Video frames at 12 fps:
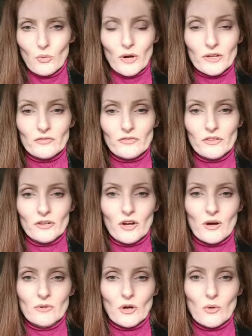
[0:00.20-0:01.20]
One of the
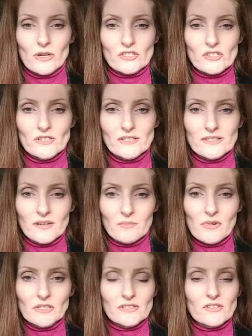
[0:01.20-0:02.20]
common questions that
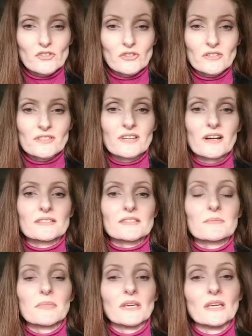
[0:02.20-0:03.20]
my students
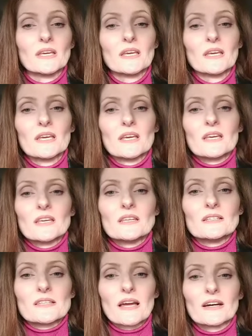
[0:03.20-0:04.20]
ask me
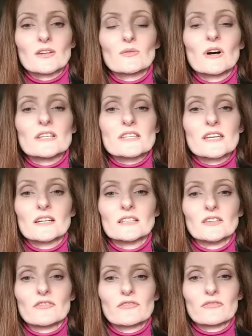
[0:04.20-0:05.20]
is, how do I tell
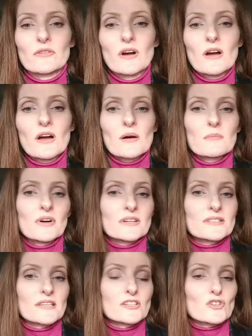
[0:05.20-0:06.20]
if my
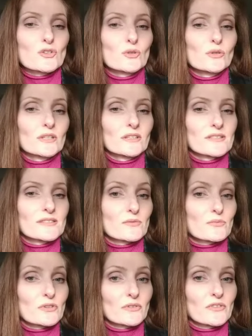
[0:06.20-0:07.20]
essential oil is
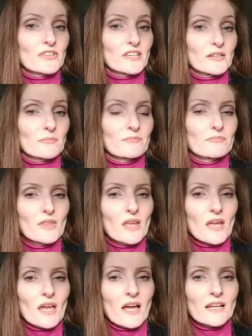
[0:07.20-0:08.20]
the real thing?
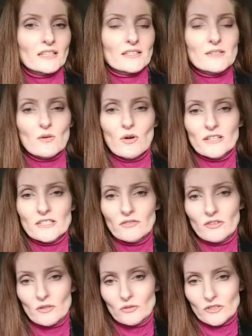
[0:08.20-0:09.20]
And it is quite
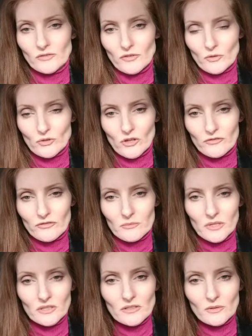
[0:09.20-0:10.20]
difficult if you're not
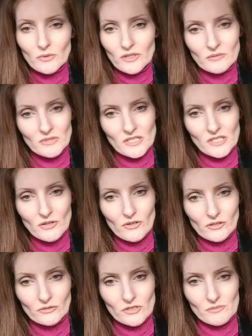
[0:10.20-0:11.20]
familiar with the
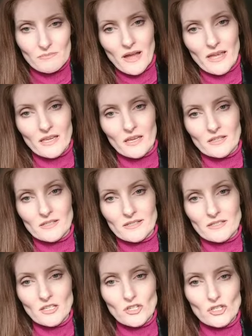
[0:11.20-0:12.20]
material to make a
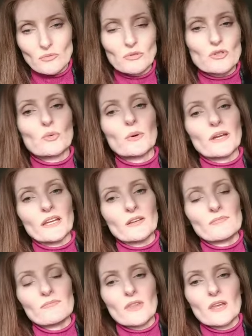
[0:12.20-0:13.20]
distinction
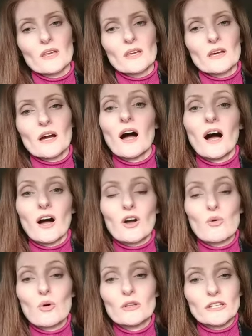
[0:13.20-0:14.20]
between a
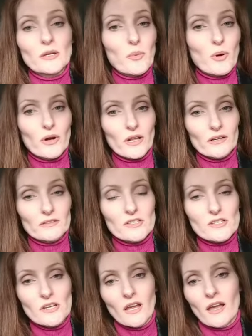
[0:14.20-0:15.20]
quality
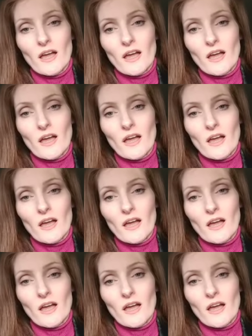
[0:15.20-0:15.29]
product,